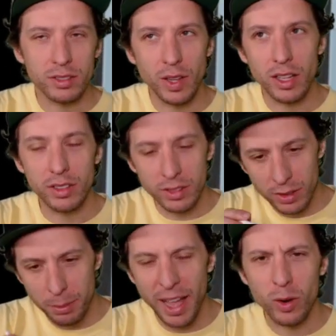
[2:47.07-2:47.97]
Well,
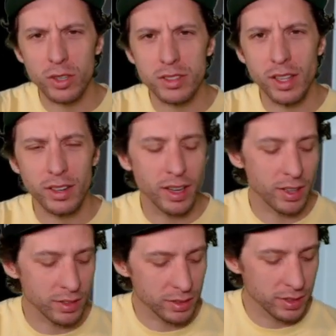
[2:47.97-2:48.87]
backwards letter
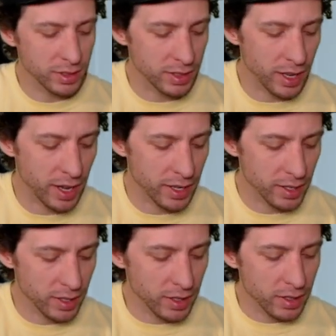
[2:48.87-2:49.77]
L today,
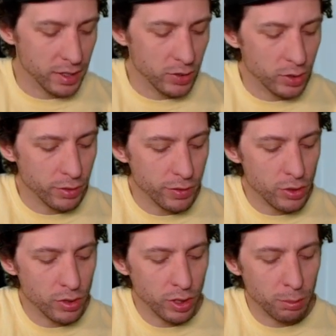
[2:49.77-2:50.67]
with a
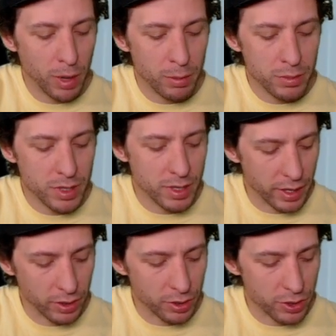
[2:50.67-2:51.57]
few little bumps and
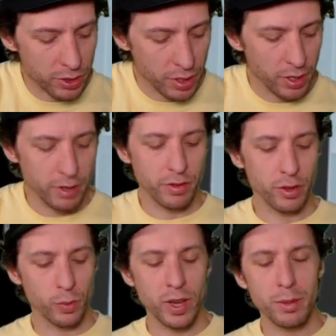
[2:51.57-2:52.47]
hills for
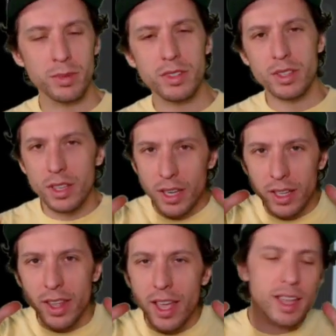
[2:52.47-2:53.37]
the ribs
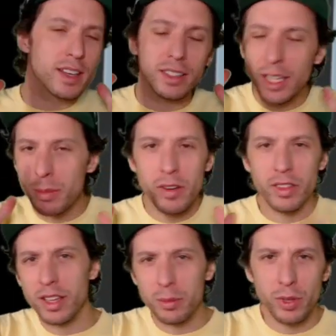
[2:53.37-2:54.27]
and the head to keep
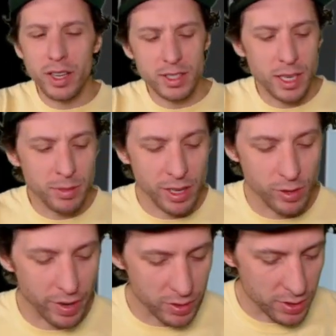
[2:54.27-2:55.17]
everything in place, keep that
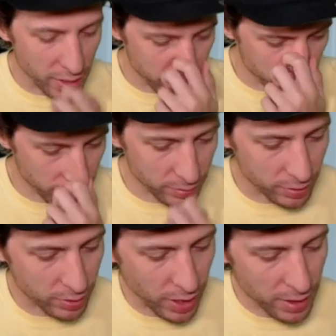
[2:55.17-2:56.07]
driver safe.
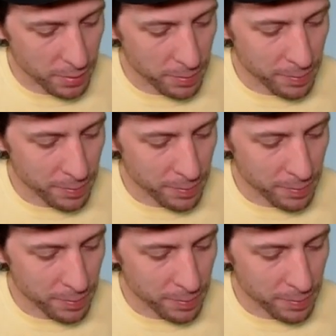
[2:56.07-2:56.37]
Okay?